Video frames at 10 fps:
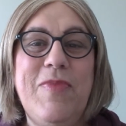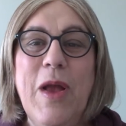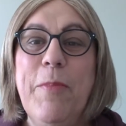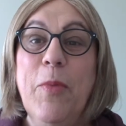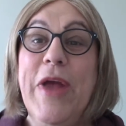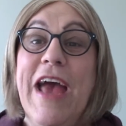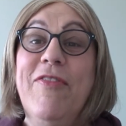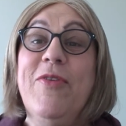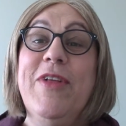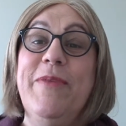but we
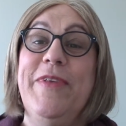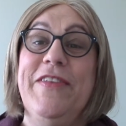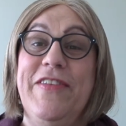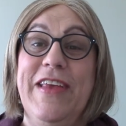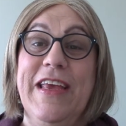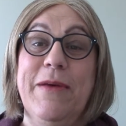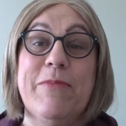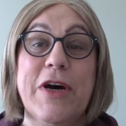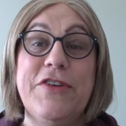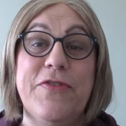haven't really been seeing
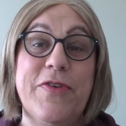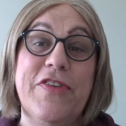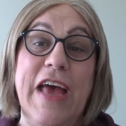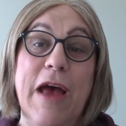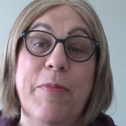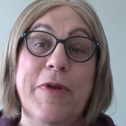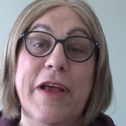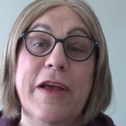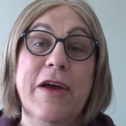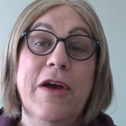much of what's
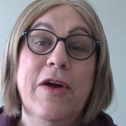happening